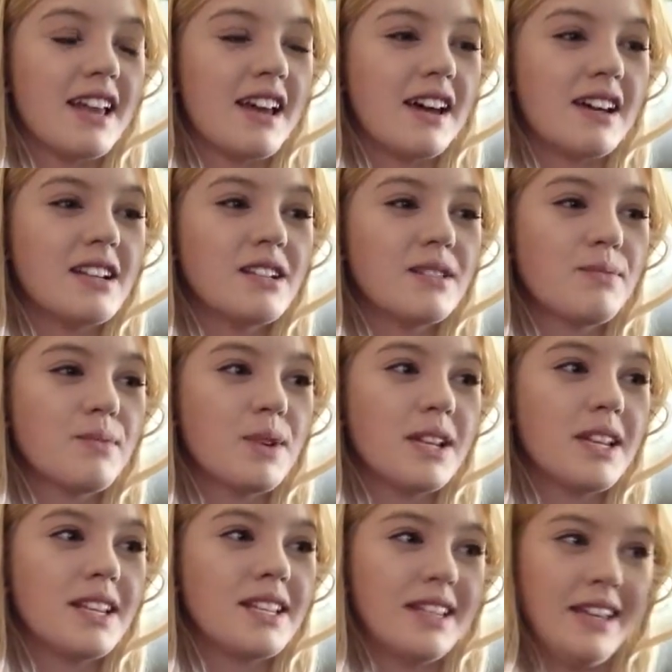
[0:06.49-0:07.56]
I just
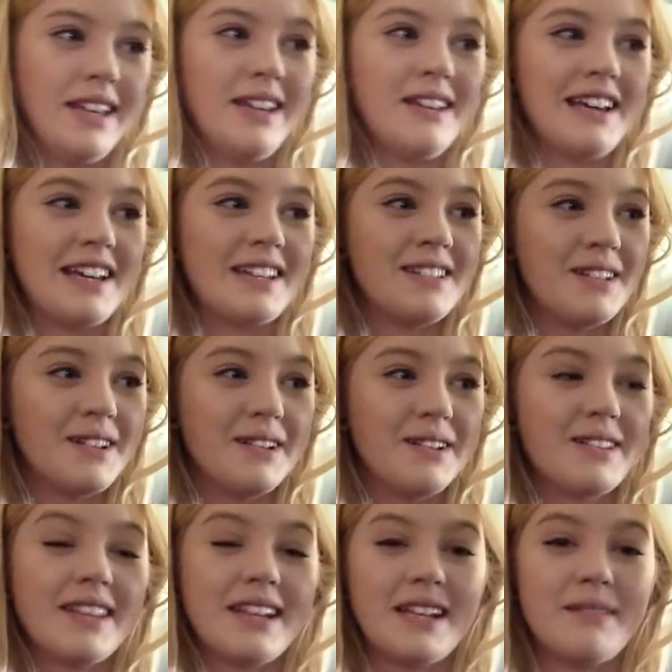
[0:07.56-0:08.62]
wanted to let you guys
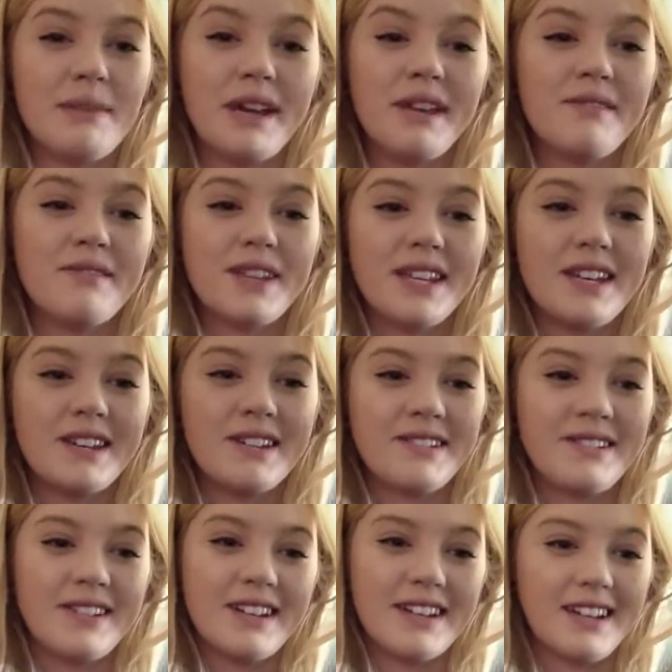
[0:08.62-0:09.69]
know that I made a
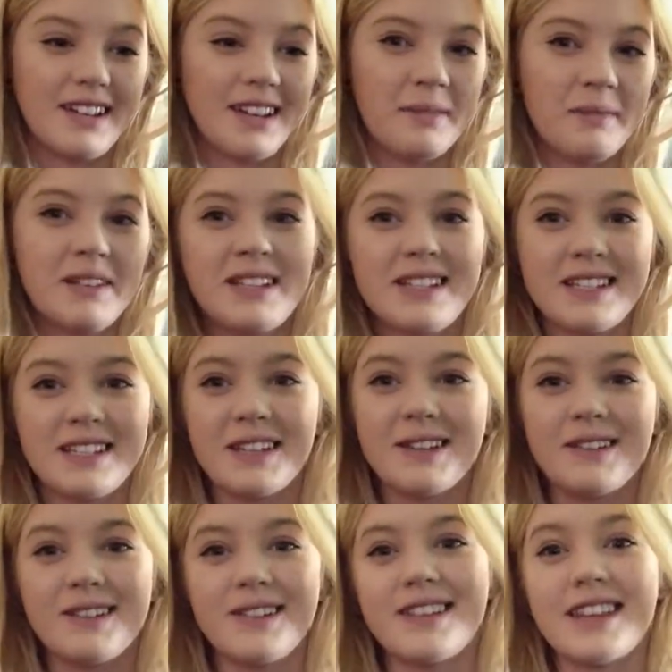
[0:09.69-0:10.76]
video a couple days
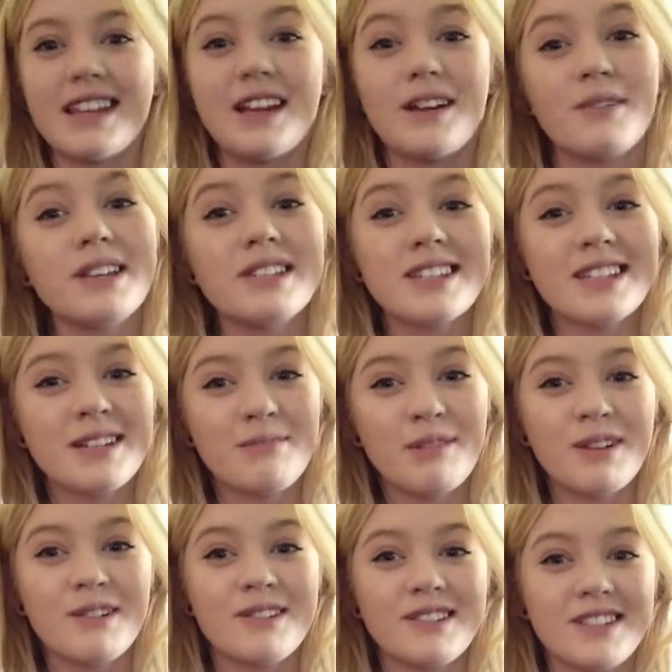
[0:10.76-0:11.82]
ago that I was gonna
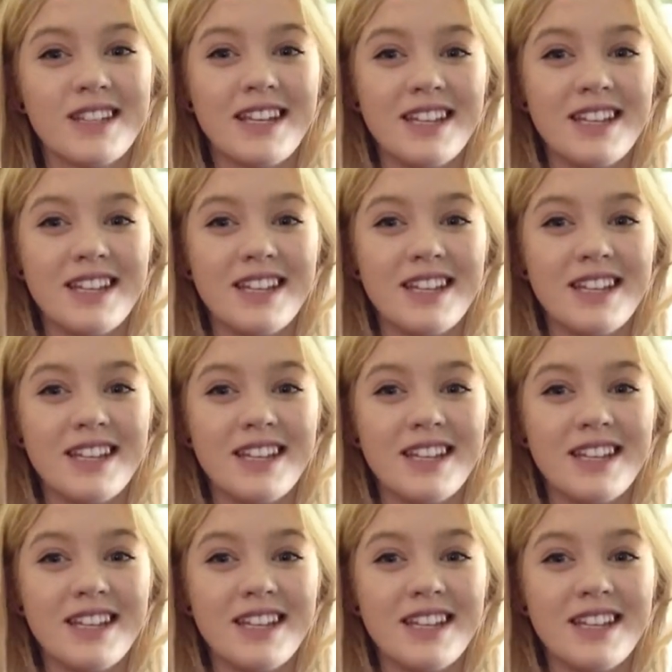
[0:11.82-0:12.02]
post,